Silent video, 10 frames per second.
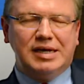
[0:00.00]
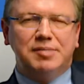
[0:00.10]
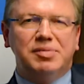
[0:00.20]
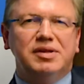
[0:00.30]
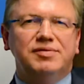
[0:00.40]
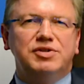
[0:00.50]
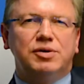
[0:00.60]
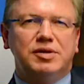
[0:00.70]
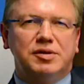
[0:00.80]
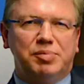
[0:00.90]
I believe
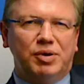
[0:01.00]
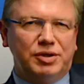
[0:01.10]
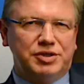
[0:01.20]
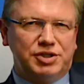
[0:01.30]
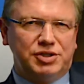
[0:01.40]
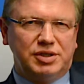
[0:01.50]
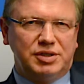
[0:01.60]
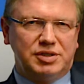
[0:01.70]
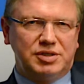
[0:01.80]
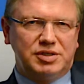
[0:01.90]
so that the
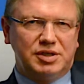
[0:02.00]
politicians